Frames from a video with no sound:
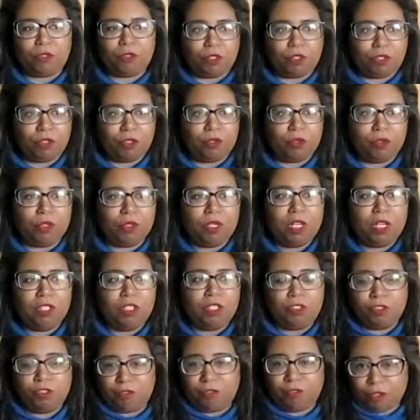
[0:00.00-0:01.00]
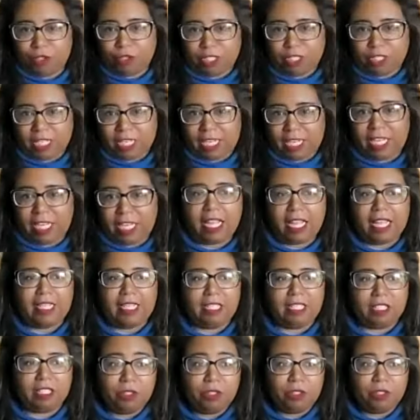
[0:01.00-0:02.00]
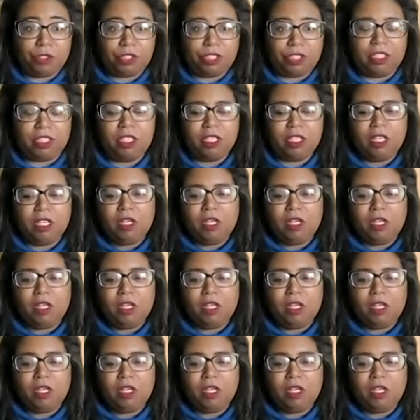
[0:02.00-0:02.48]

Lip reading: do diversity and inclusion.